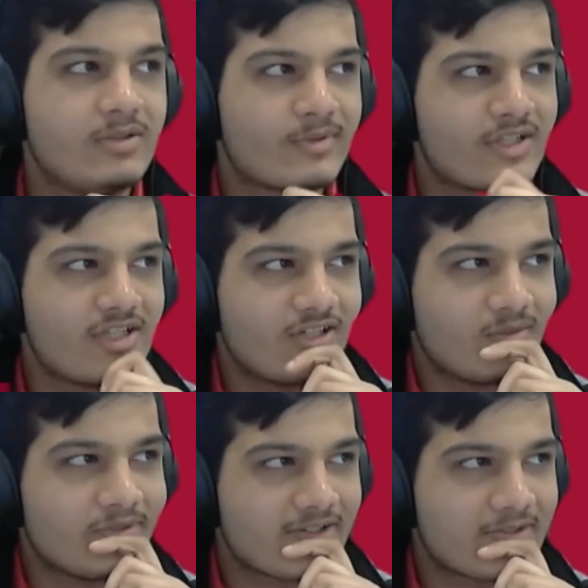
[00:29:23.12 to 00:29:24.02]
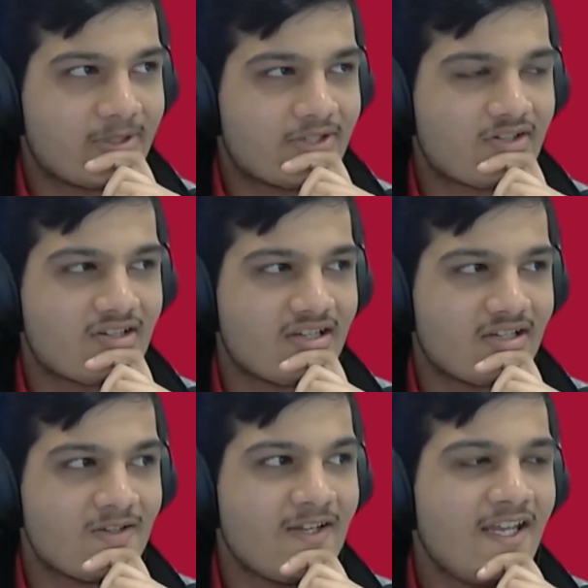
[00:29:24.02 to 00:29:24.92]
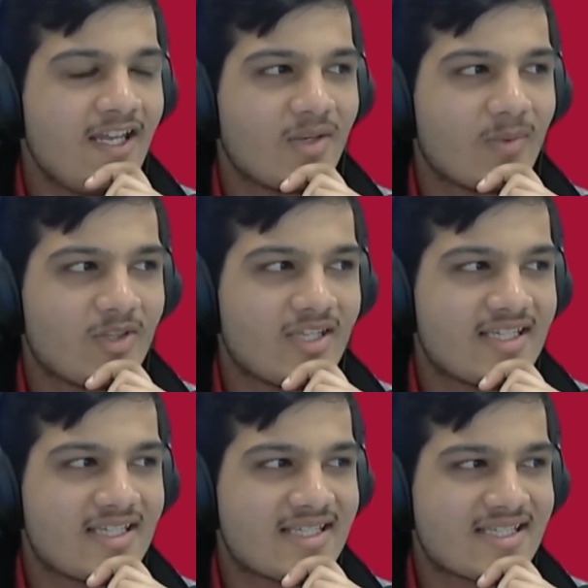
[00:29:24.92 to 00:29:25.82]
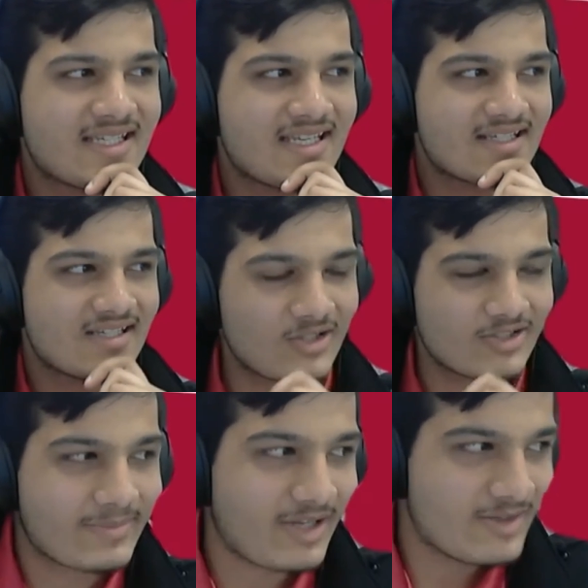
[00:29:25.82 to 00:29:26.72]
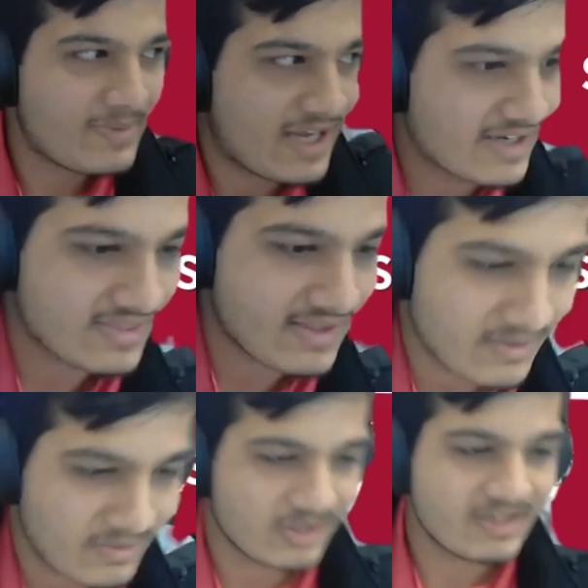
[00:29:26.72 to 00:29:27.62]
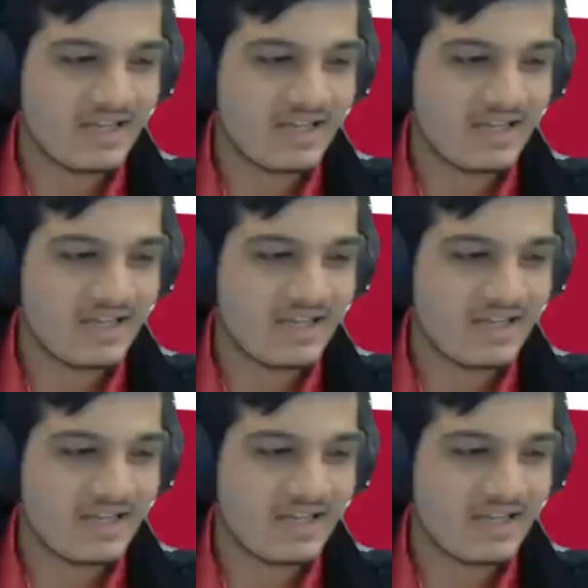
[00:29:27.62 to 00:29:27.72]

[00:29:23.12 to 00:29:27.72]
really complex question, and one there's a lot to unpack in that one.